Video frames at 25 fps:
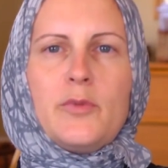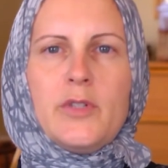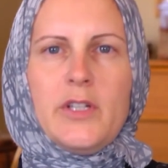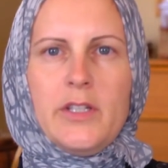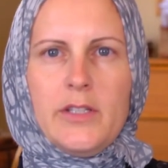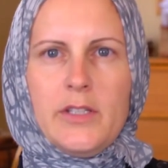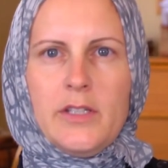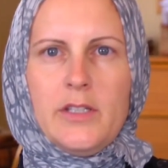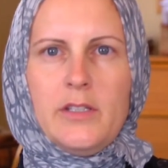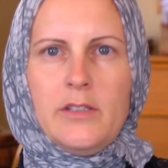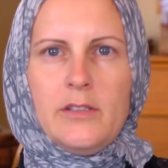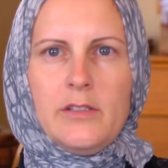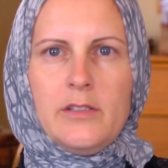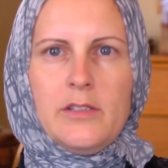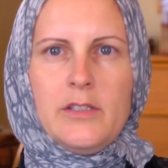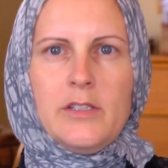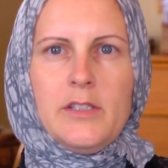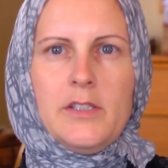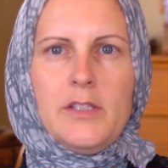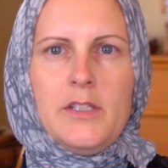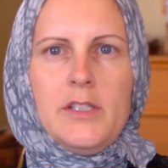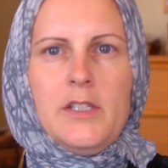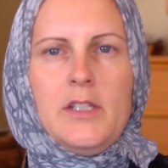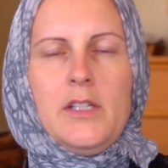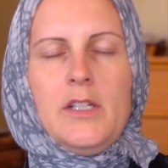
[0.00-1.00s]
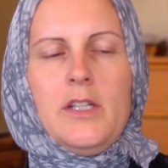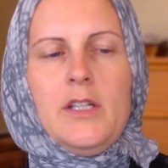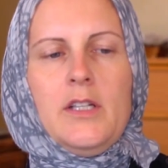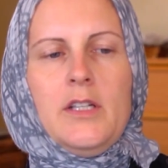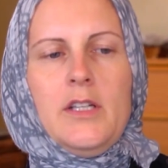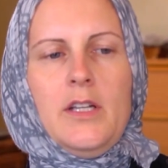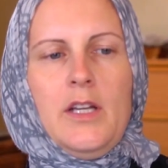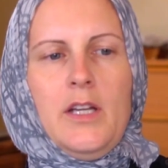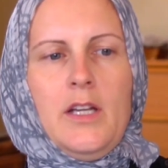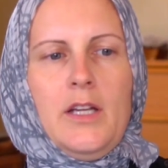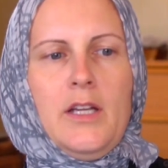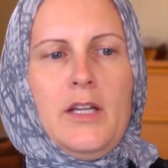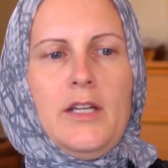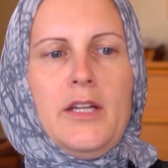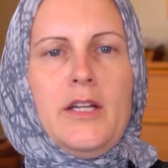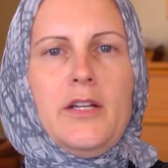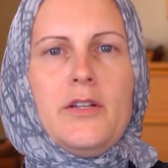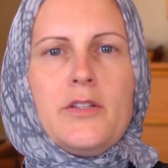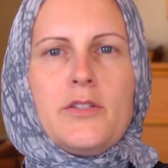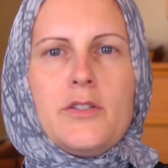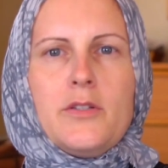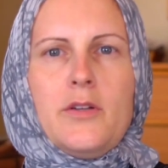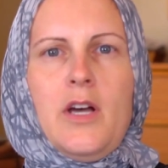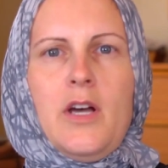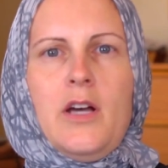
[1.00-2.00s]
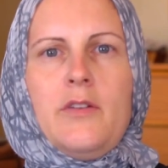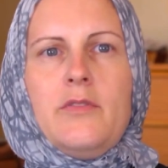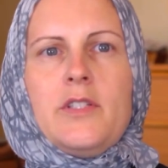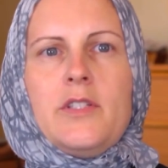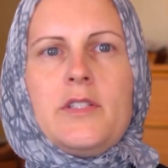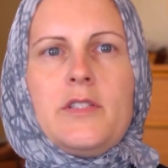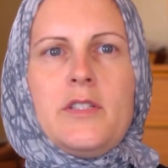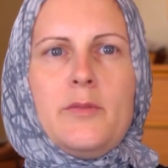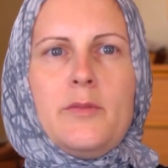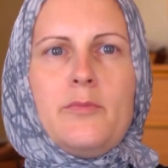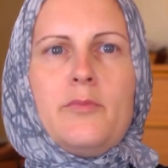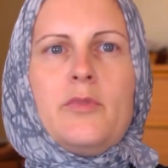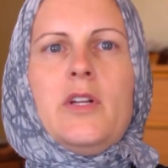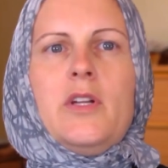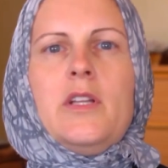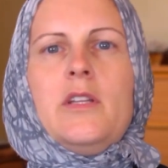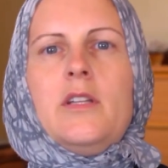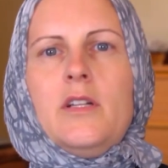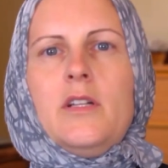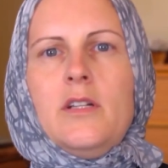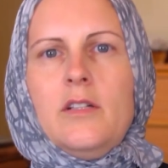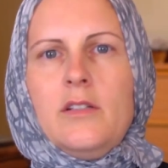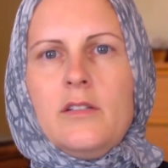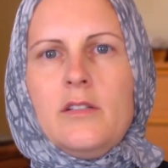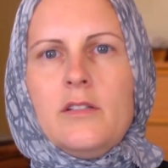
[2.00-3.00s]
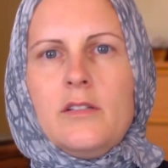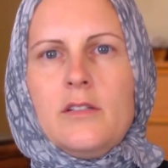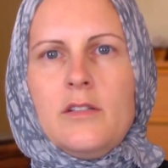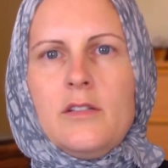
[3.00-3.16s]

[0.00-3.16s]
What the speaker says: brother. And I also have a step brother.